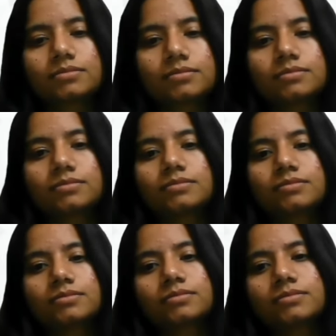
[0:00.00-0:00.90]

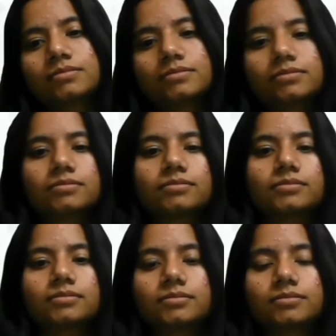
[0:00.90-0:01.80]

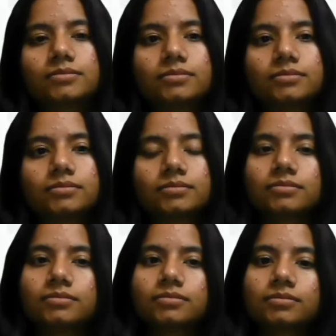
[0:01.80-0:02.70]

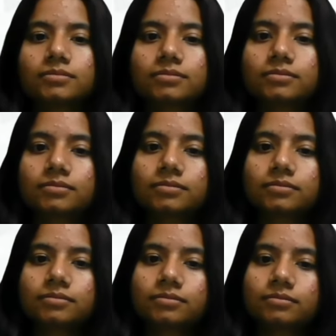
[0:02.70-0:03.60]

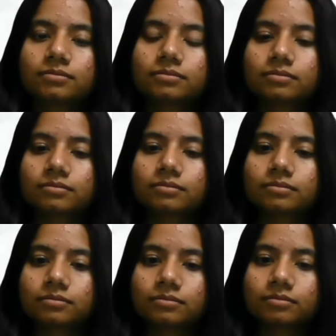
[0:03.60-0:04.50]

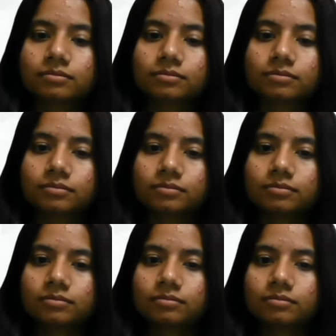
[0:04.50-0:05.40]

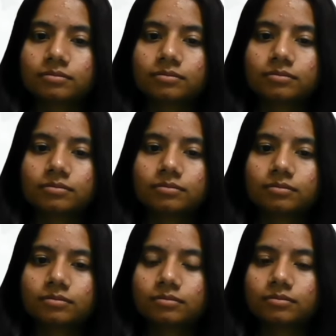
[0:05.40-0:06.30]

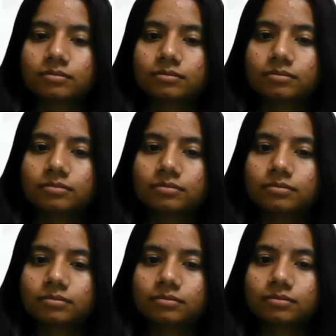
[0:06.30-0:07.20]

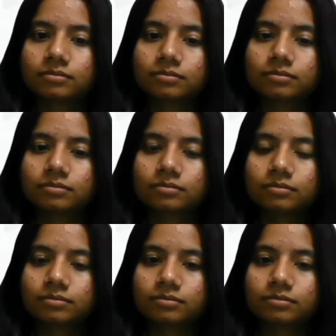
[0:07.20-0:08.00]
No words are spoken by the person on screen.